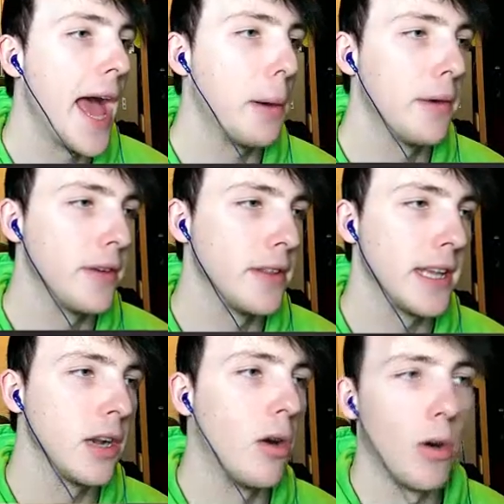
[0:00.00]
however,
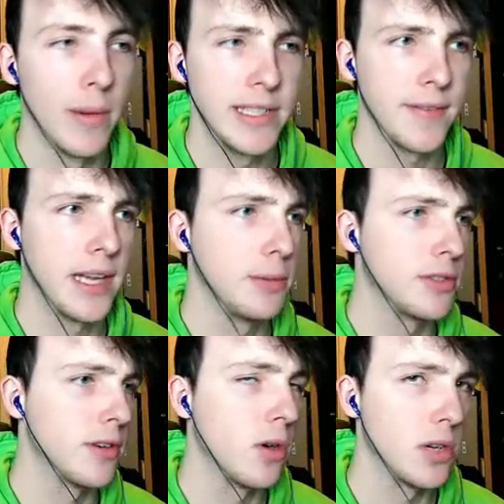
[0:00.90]
they're not always
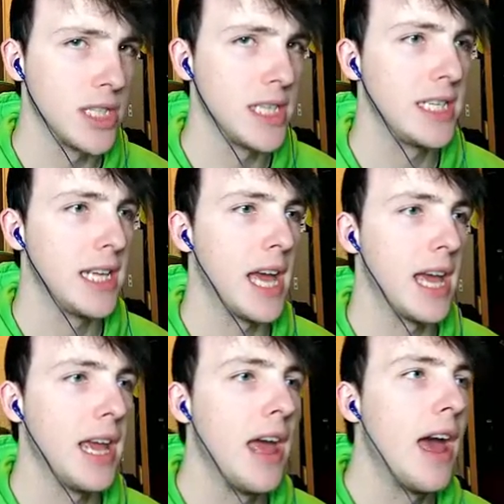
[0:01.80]
available to record G T
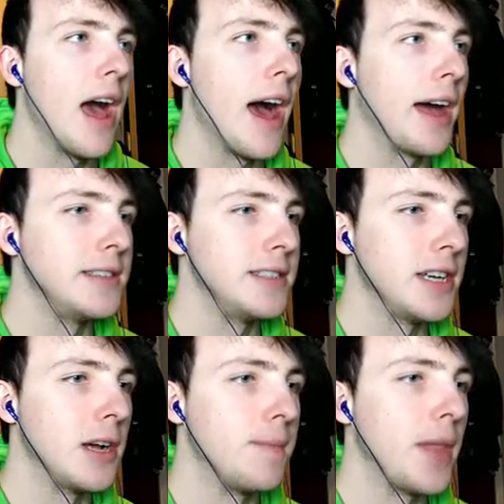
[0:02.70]
A
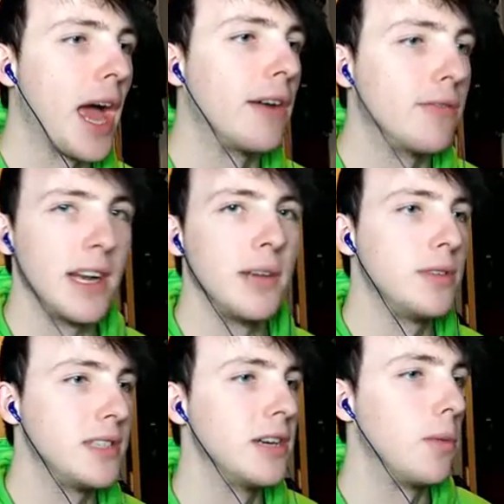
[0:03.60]
and um, I
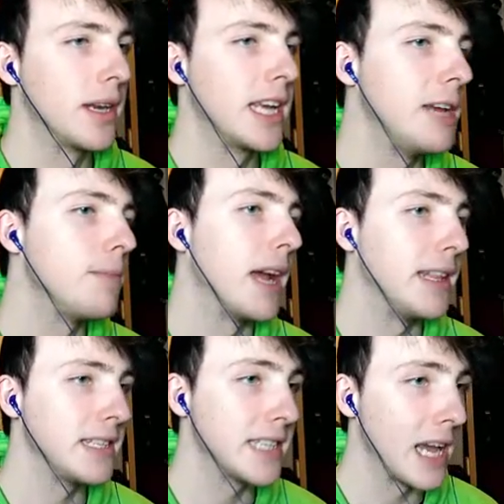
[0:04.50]
really still want to keep
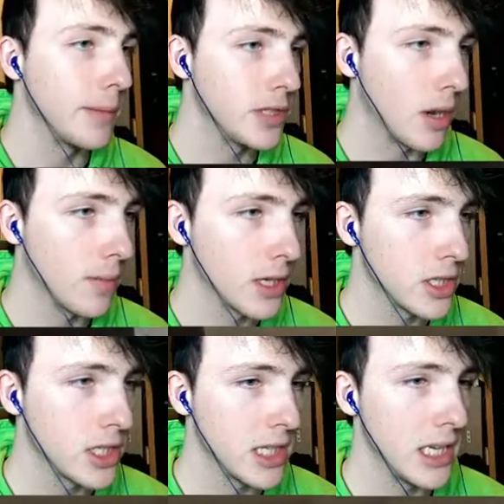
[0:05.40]
playing this game. So I'm going
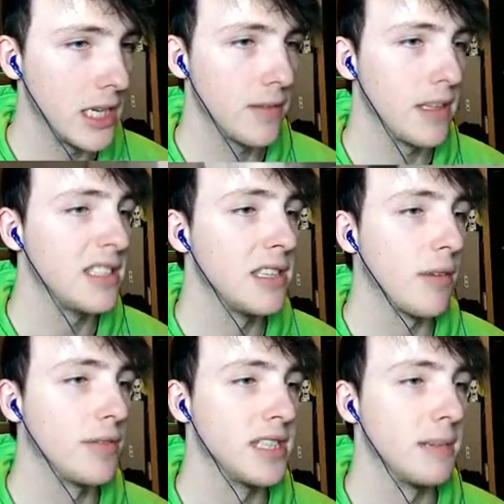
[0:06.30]
to see, this
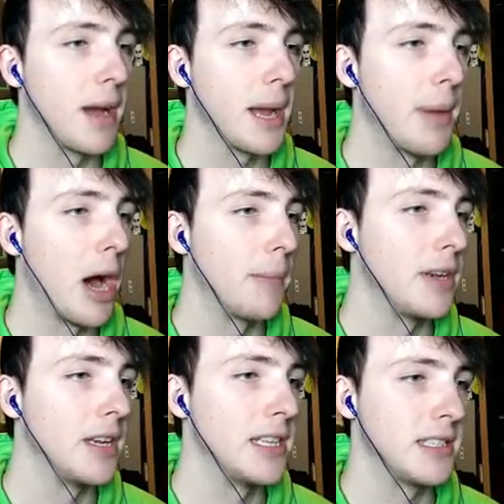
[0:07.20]
is obviously my
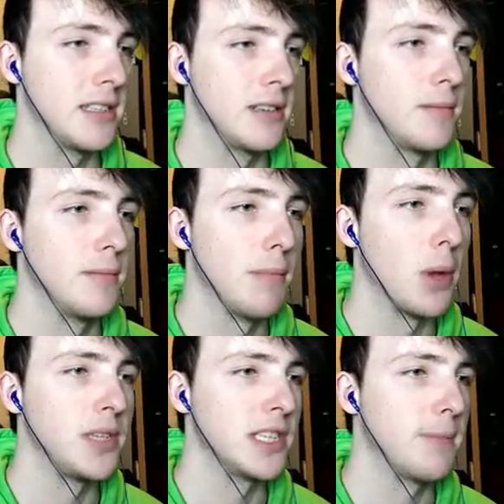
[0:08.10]
apartment. It's the
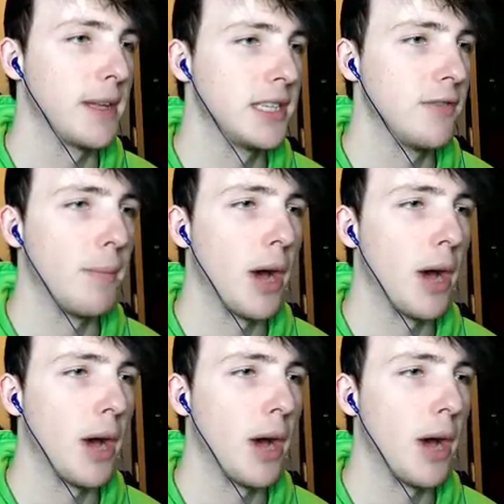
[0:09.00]
most expensive